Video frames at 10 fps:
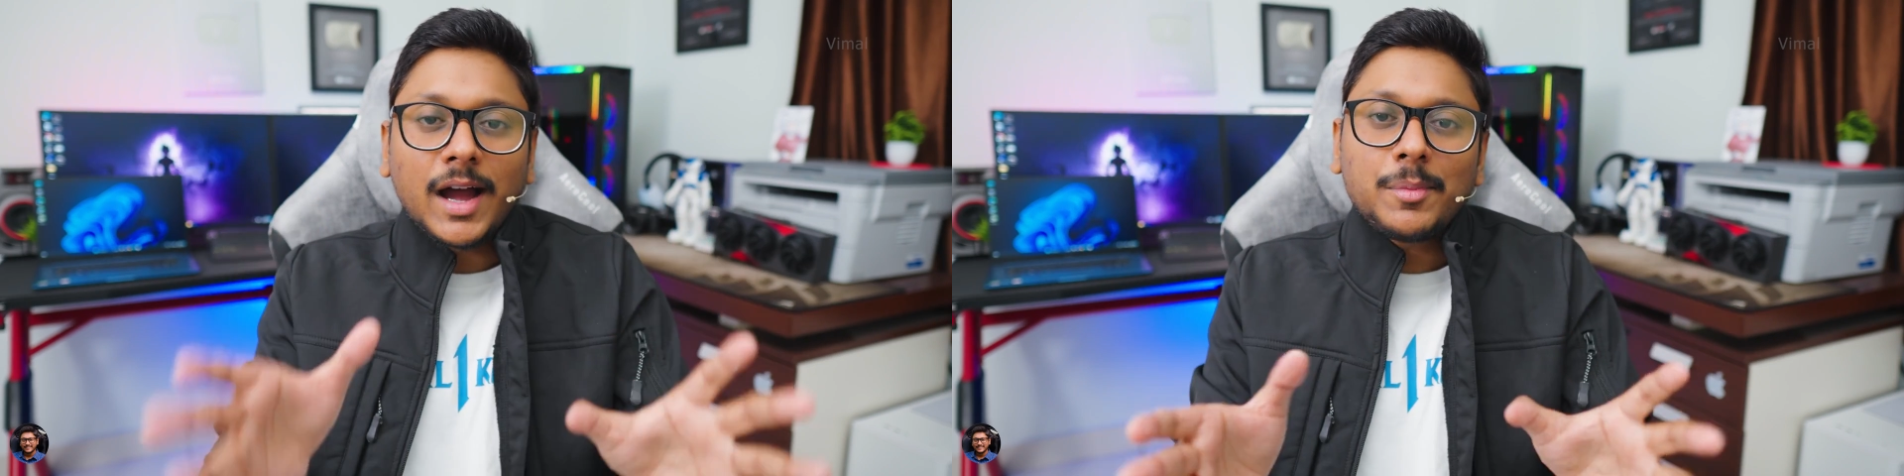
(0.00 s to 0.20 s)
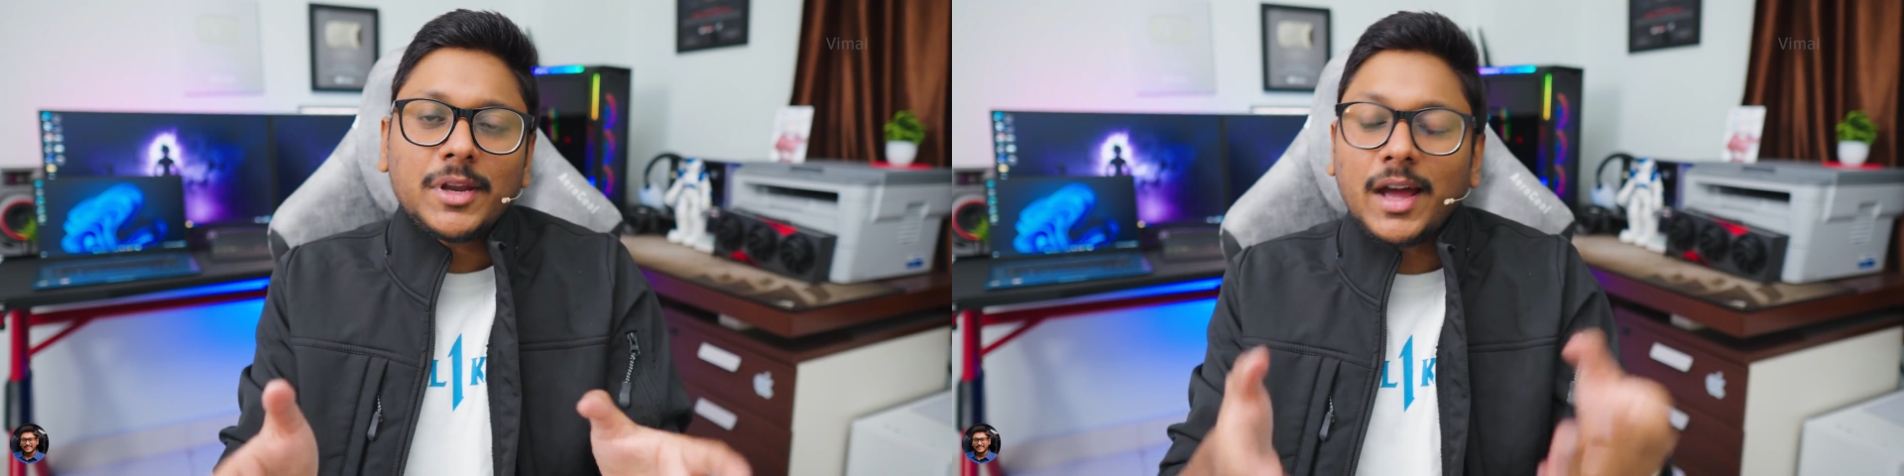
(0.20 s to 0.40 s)

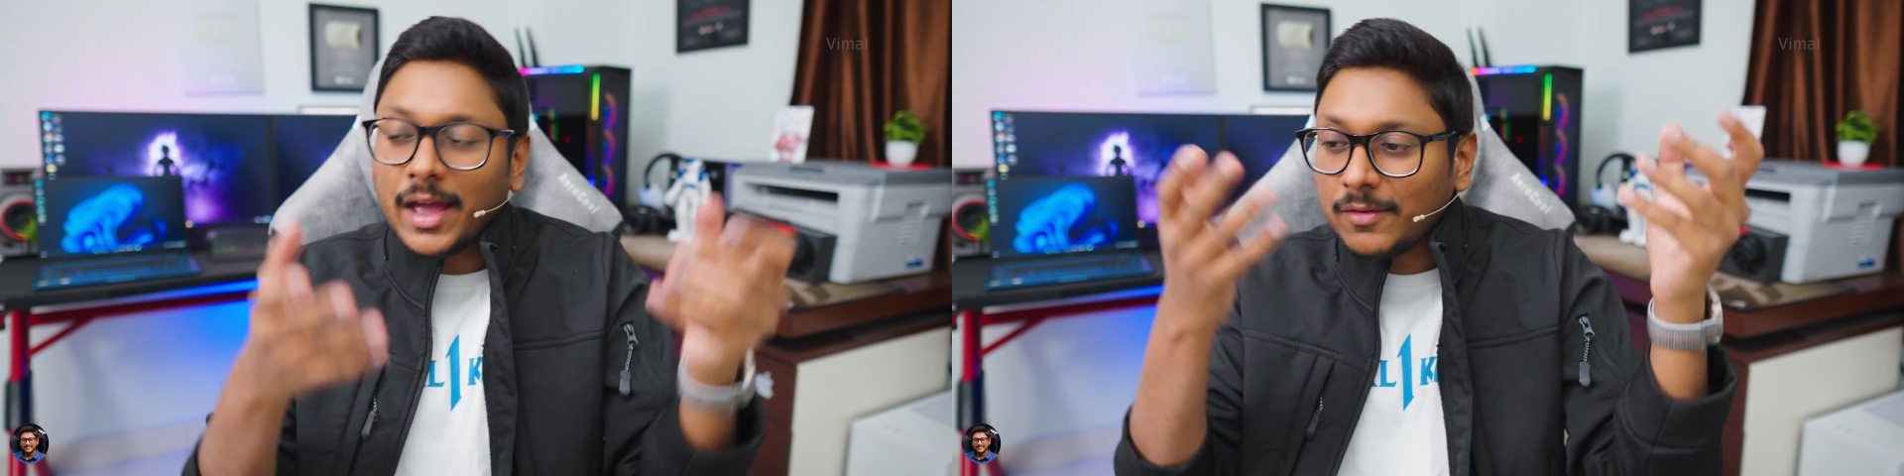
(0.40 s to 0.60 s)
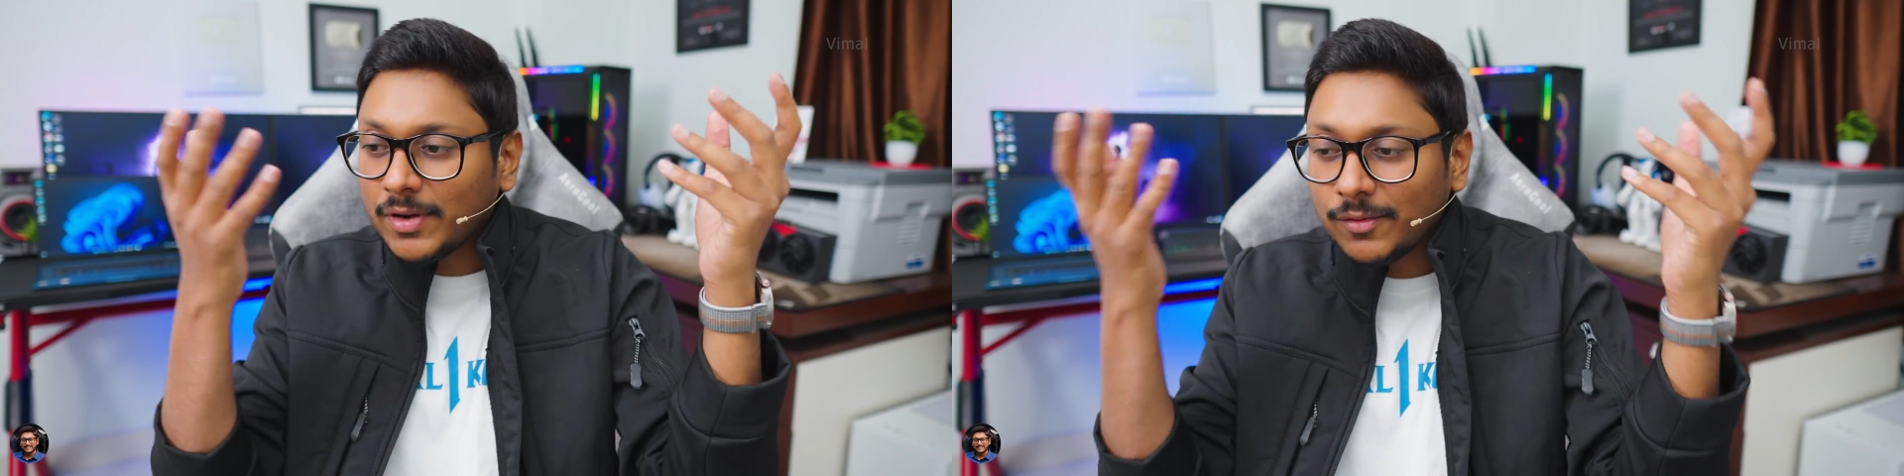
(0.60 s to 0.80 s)
i mean i
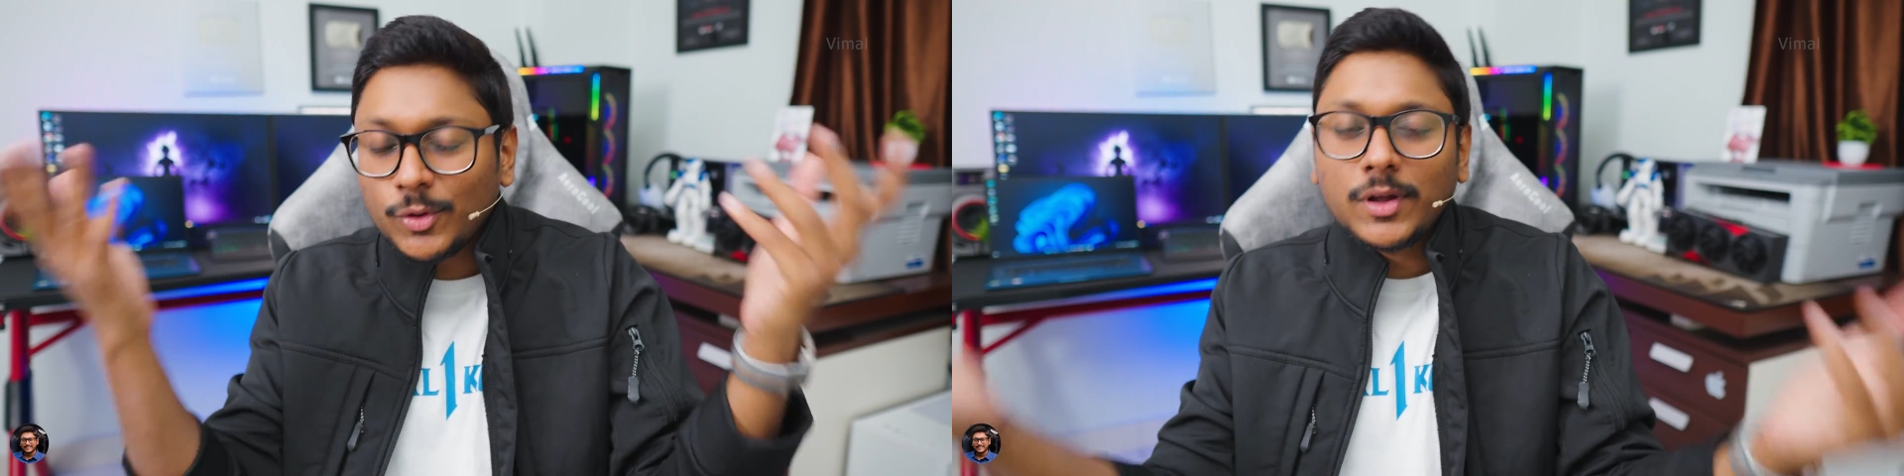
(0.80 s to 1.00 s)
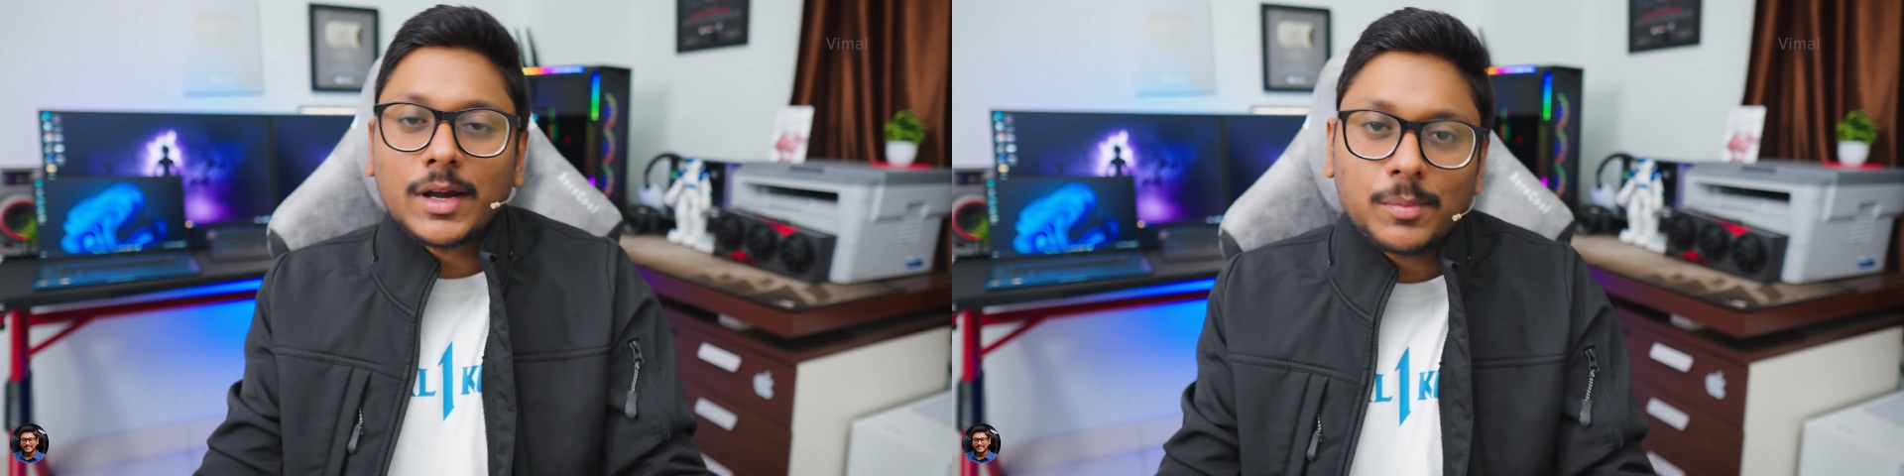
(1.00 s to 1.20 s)
have
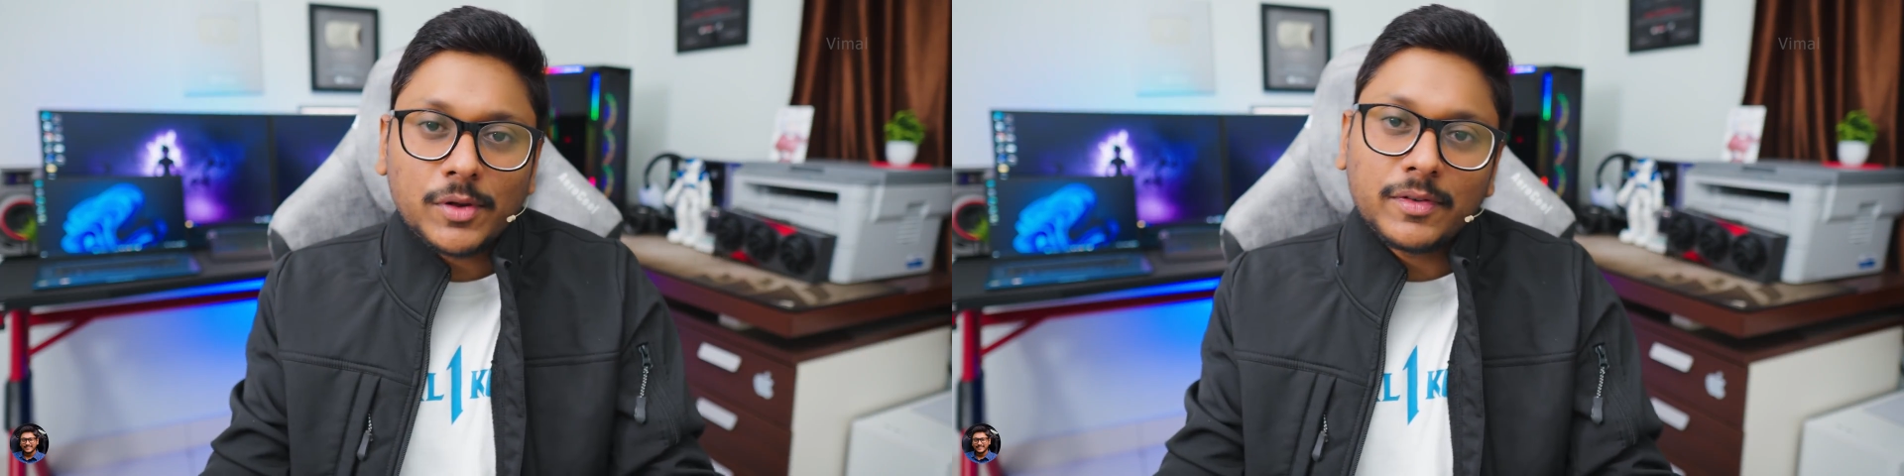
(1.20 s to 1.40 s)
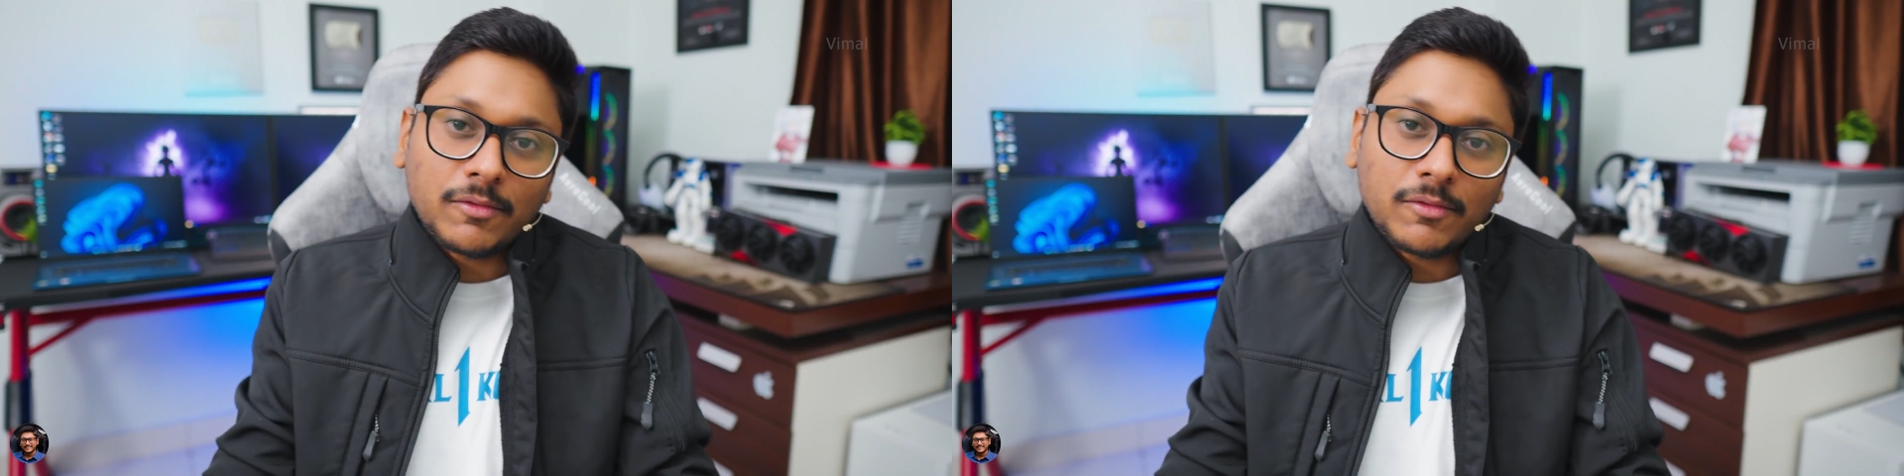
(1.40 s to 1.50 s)
reviewed a couple of